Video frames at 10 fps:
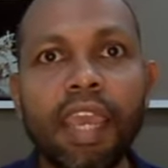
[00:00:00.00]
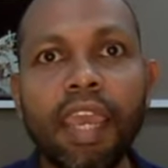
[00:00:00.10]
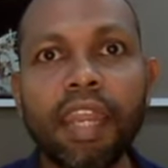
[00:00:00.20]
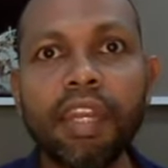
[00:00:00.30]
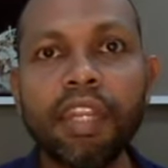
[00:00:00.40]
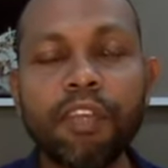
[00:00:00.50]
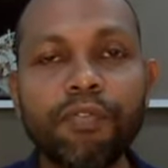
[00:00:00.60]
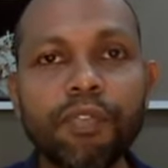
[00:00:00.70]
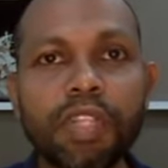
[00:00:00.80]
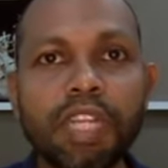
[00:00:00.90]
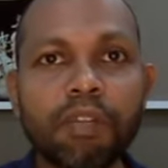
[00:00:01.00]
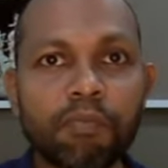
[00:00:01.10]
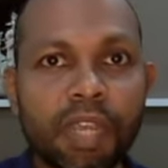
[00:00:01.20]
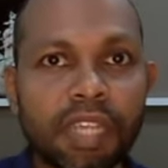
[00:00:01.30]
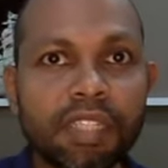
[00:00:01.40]
And if the
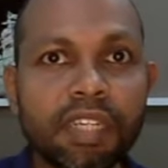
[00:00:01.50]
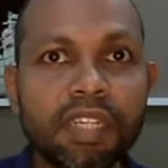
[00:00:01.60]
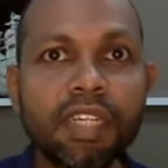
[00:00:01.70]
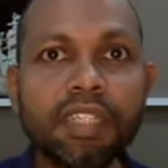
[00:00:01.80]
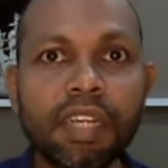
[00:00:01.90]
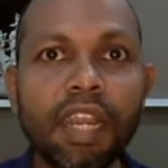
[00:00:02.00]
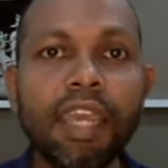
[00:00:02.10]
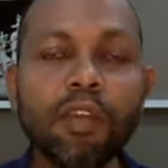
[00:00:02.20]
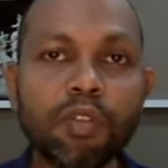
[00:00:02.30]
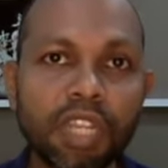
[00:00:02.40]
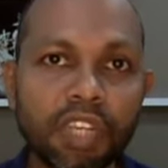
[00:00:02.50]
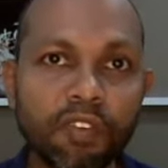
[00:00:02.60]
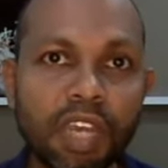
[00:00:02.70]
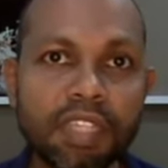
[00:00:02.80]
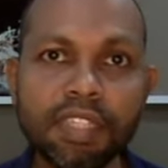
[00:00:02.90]
patient is relying on the
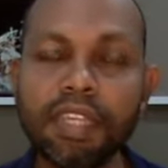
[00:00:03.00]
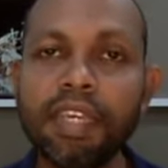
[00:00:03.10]
device,